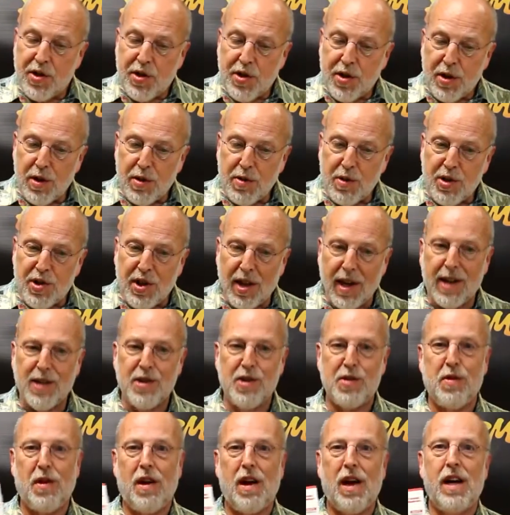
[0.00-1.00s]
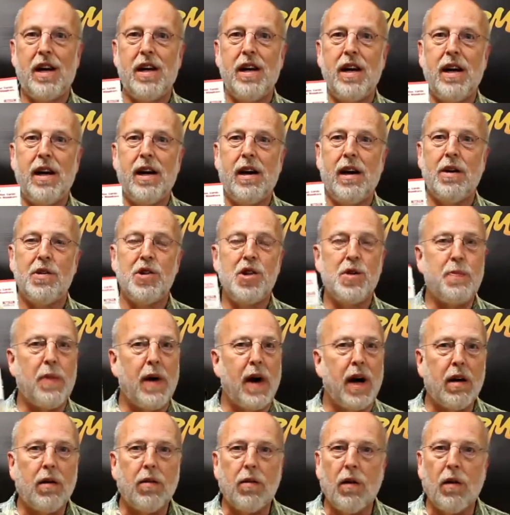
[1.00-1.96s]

2 sets right here spec